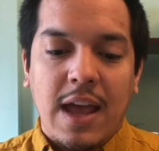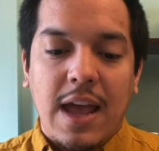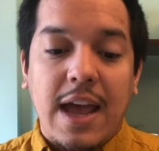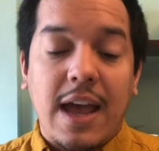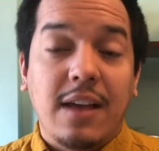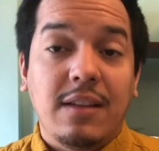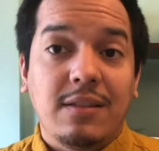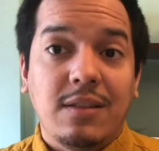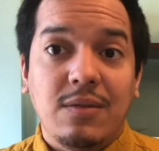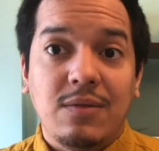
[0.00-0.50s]

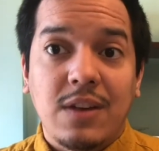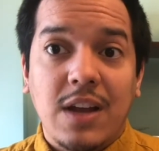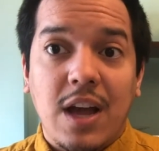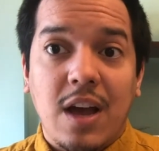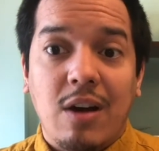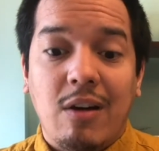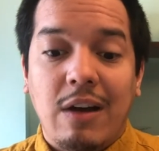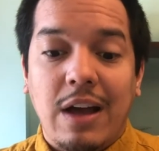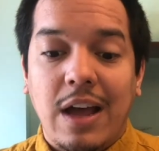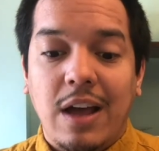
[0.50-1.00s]
As of
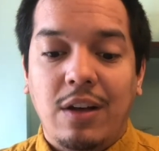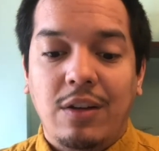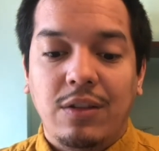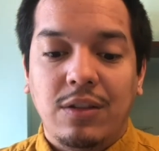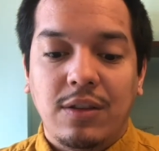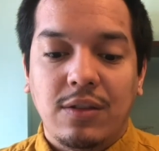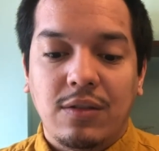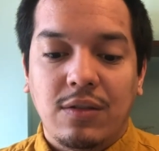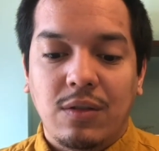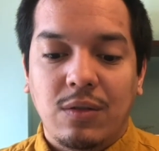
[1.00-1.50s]
now,
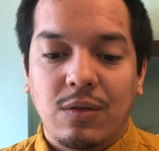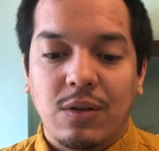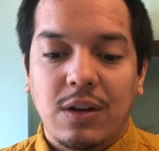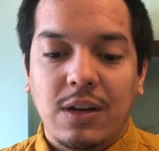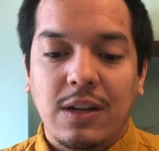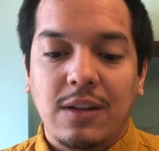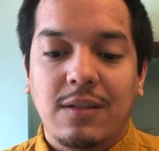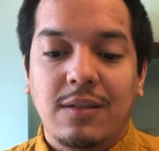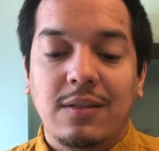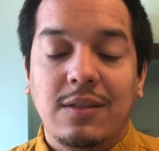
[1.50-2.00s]
health
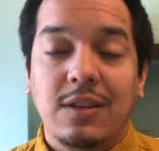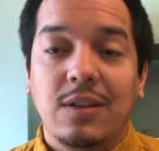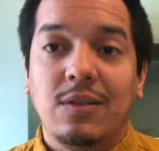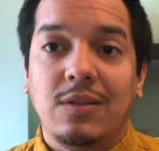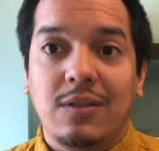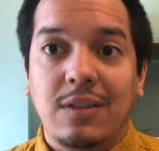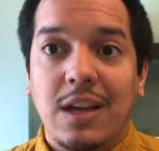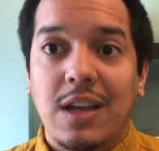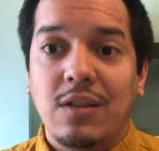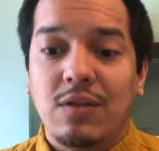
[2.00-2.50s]
authorities still
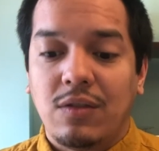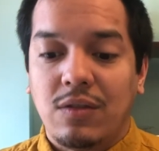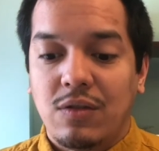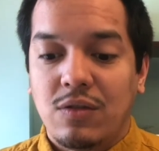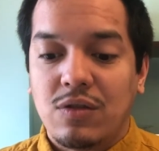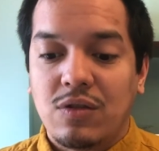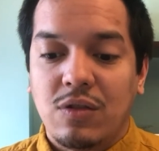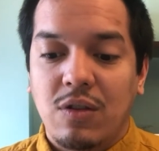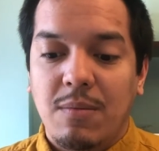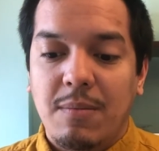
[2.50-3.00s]
say
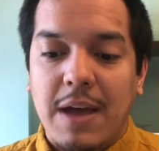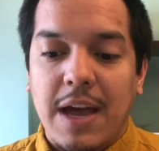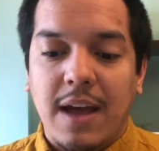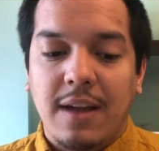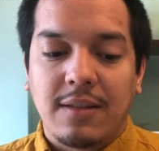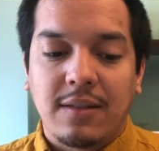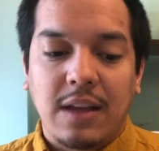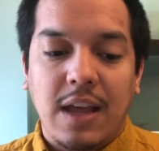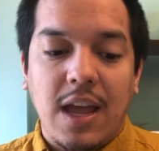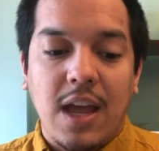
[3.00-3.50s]
surgical
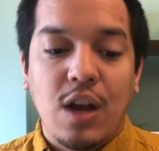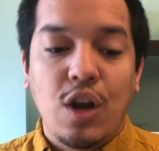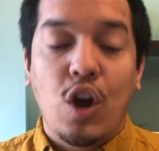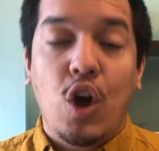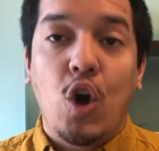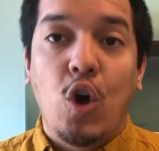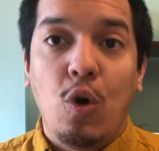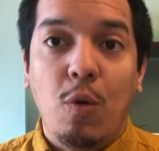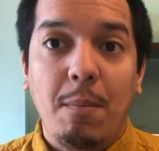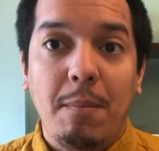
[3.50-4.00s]
masks and
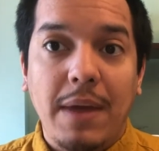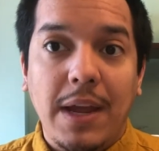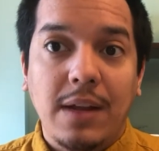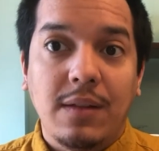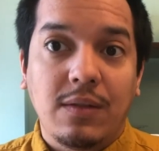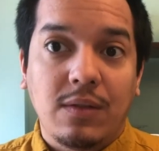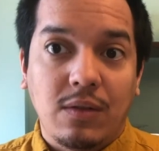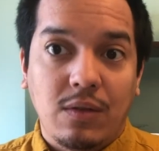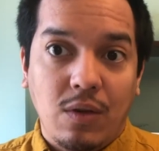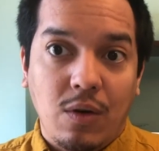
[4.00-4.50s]

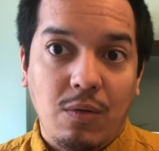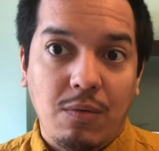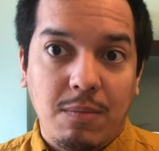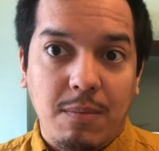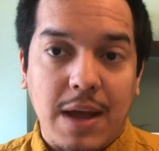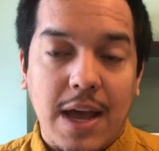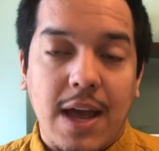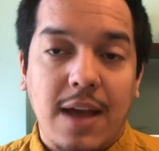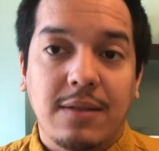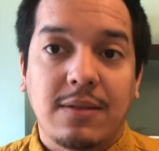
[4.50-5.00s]
homemade stone
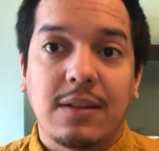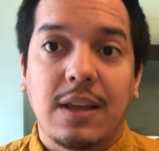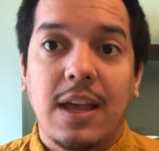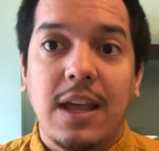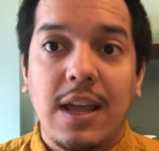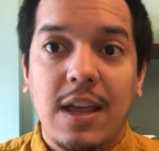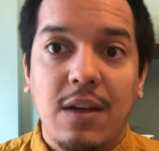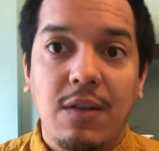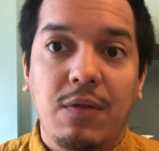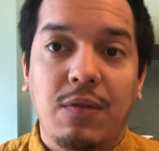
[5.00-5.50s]
masks,
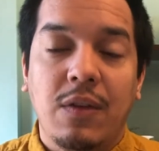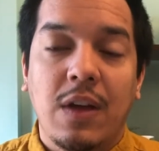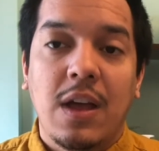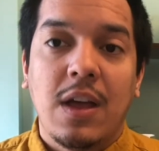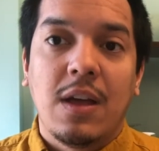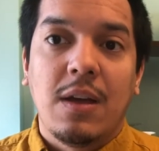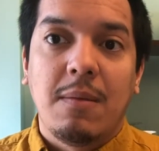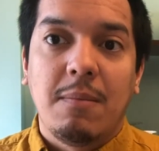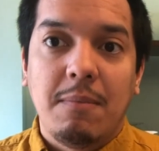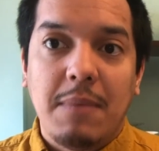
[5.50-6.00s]
if
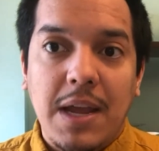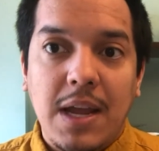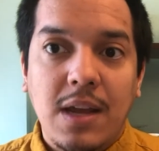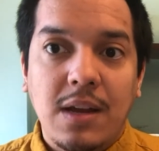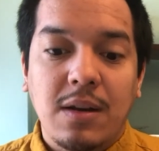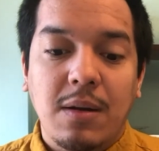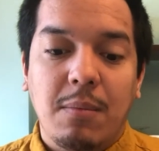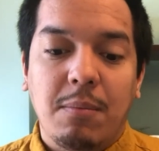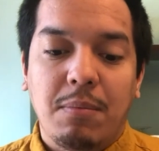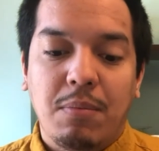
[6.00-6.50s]

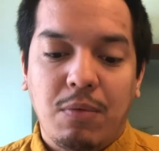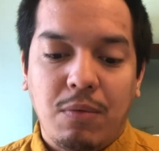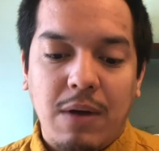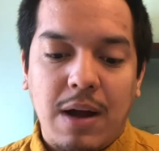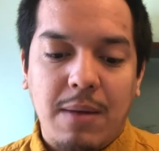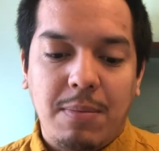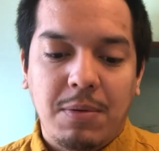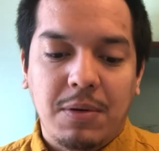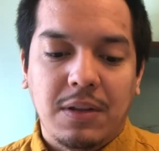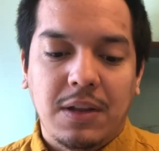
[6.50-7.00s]
made
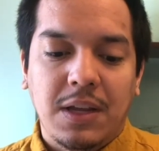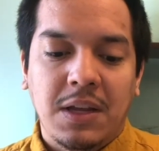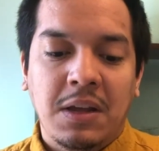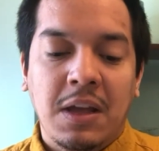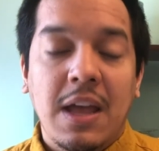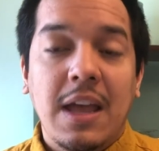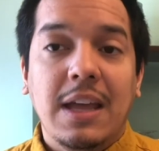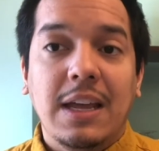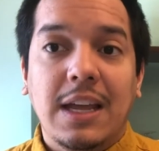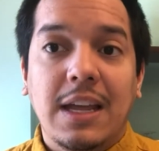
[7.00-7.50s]
properly,
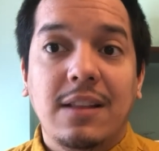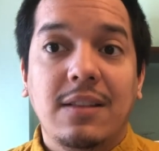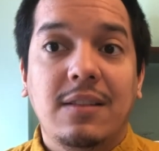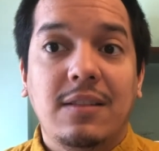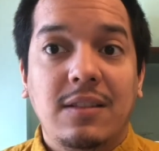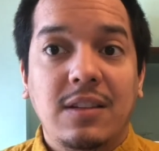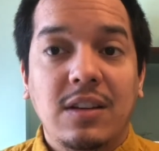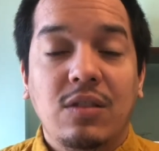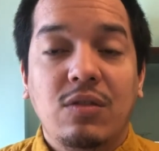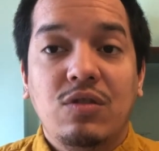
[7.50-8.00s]
can
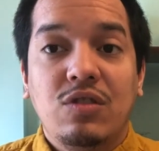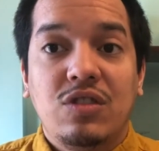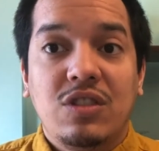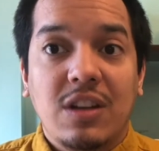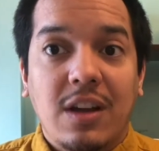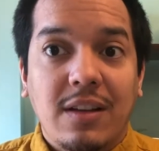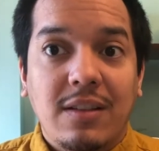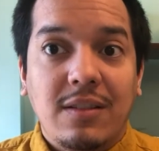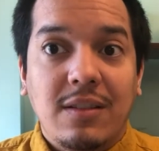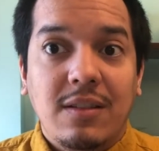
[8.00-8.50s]
still
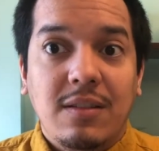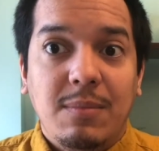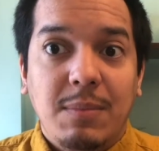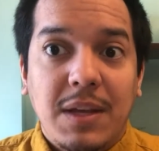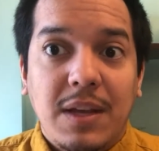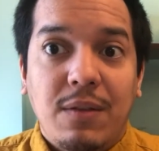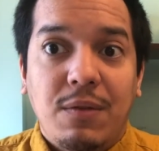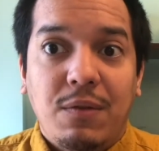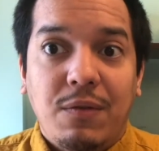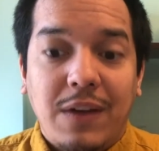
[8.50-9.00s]
just as
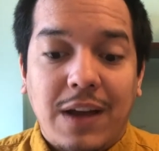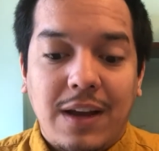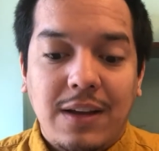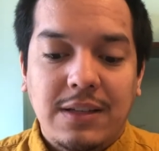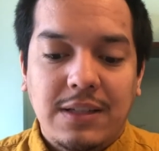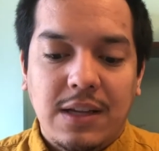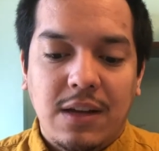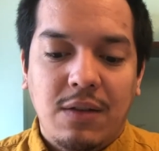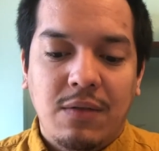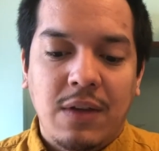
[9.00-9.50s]
be
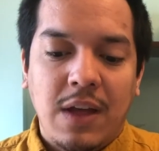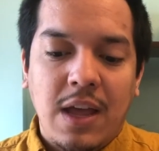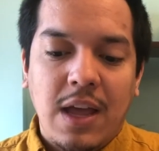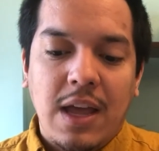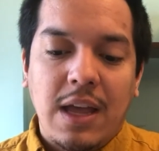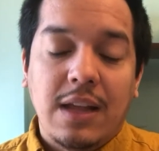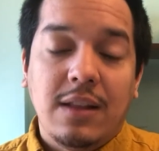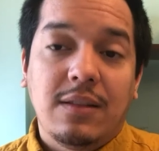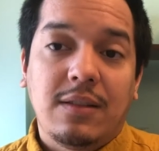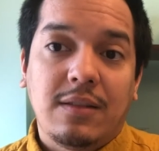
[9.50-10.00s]
effective
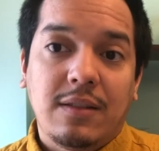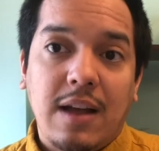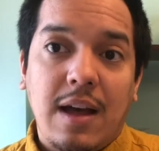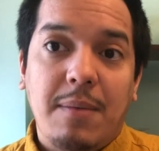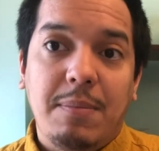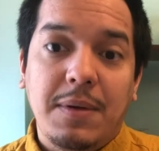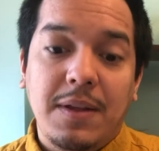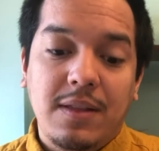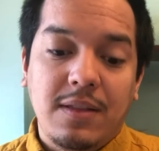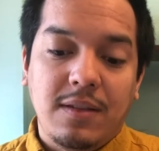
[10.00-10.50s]
in
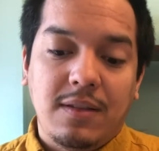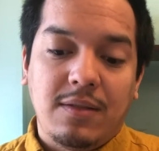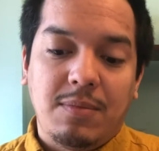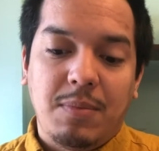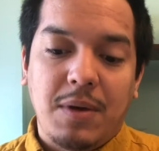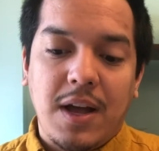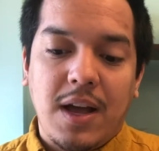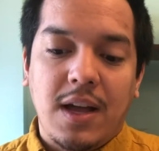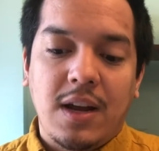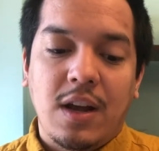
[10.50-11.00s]
stopping the
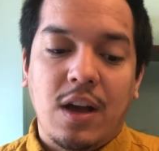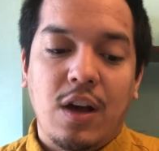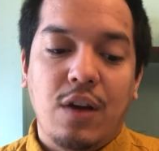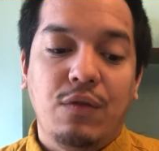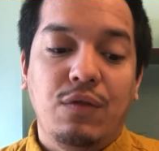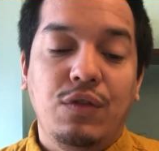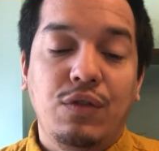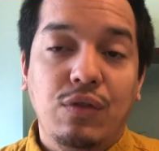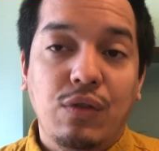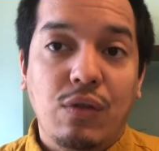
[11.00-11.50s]
spread
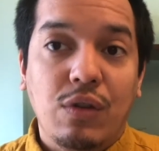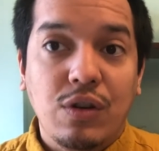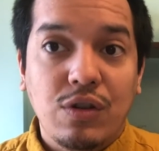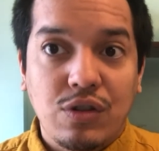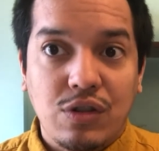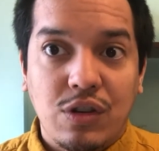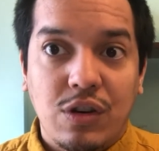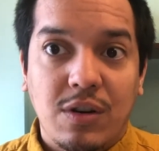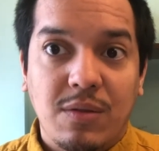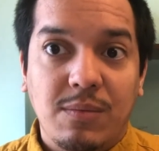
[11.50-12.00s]
of your
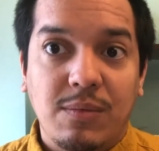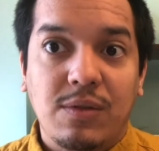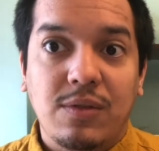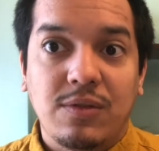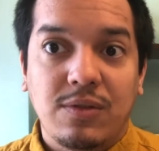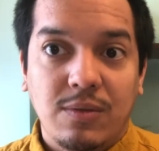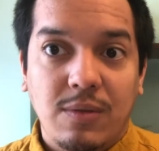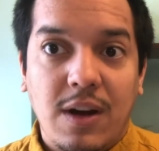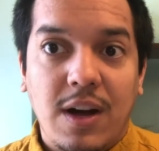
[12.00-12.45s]
germs to